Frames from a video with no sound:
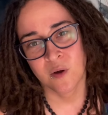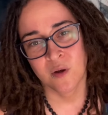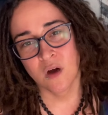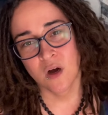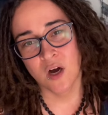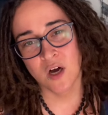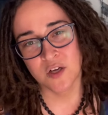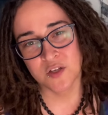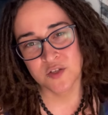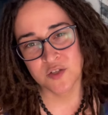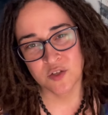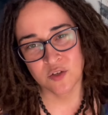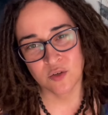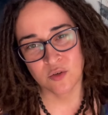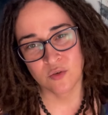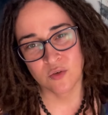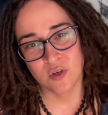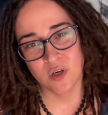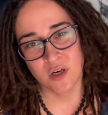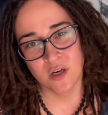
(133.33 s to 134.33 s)

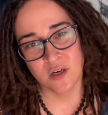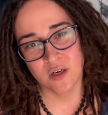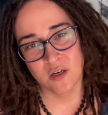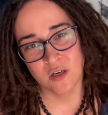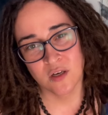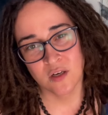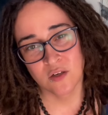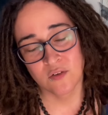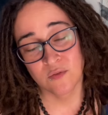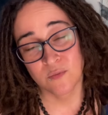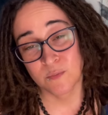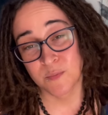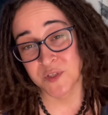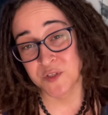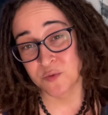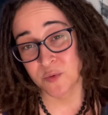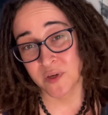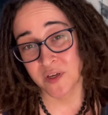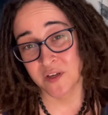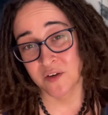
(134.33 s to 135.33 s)
Also,
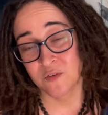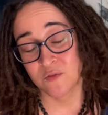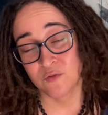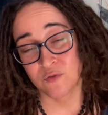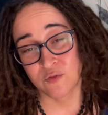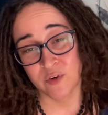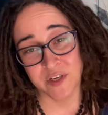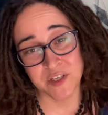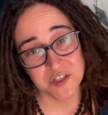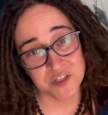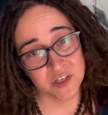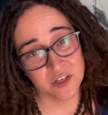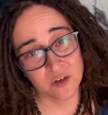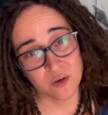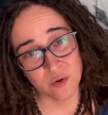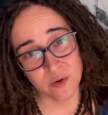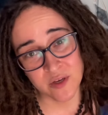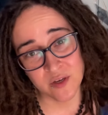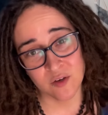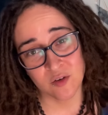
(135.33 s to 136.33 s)
between French and
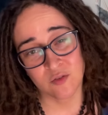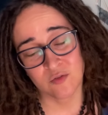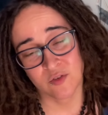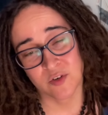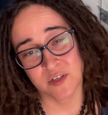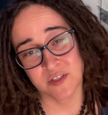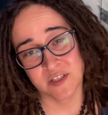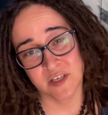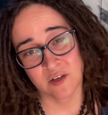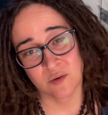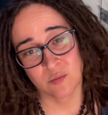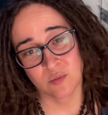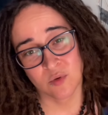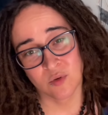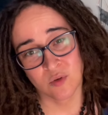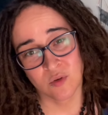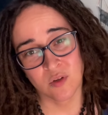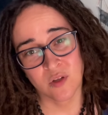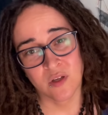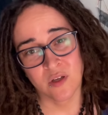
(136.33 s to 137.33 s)
Creole, for
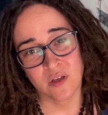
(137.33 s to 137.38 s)
example,